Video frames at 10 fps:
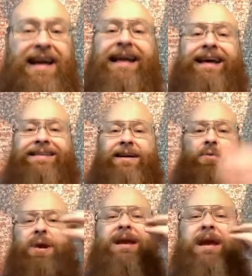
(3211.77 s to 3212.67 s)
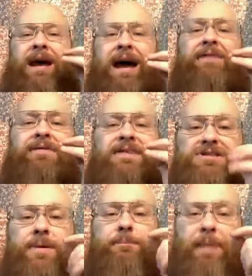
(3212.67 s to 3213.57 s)
that we have this
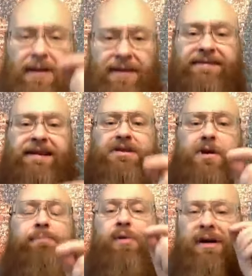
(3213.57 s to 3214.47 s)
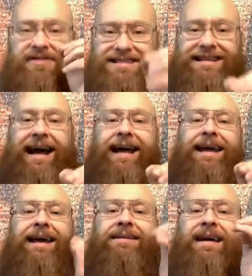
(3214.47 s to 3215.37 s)
ability to prophesy
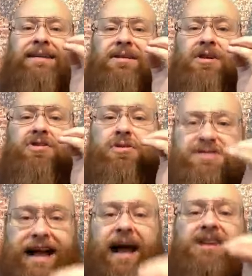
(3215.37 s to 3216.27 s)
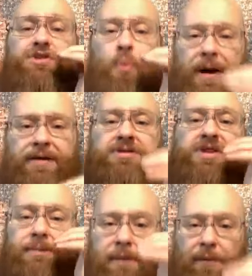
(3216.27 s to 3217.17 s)
and, and do signs, wonders,
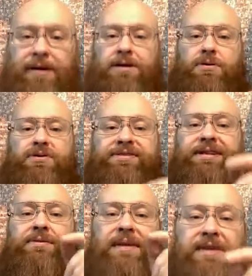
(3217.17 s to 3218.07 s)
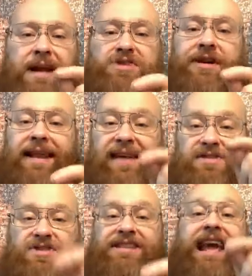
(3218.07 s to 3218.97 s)
and miracles in Revelation 11
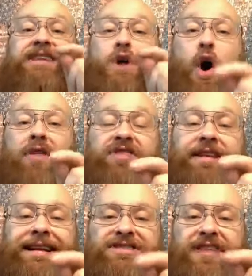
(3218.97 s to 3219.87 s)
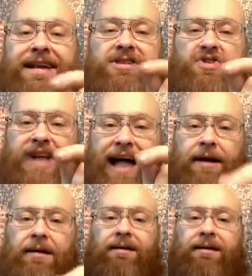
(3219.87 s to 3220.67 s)
6 as often as they desire.